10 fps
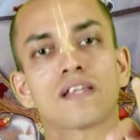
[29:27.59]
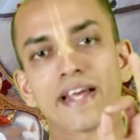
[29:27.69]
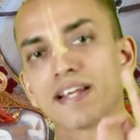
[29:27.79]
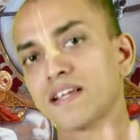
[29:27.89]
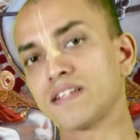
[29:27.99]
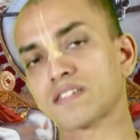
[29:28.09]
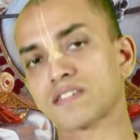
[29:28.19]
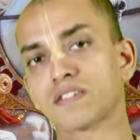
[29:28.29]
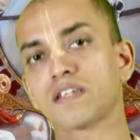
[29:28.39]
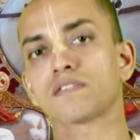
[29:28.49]
in the
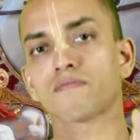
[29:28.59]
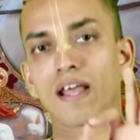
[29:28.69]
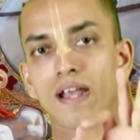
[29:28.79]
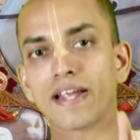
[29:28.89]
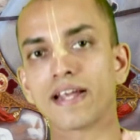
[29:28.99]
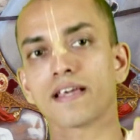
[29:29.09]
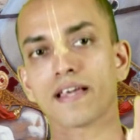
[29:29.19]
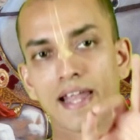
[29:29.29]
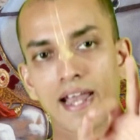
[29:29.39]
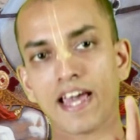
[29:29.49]
1960s were
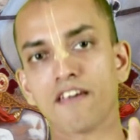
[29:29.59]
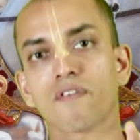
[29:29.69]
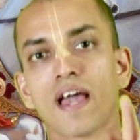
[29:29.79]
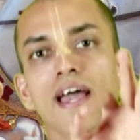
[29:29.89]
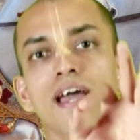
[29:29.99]
leading a life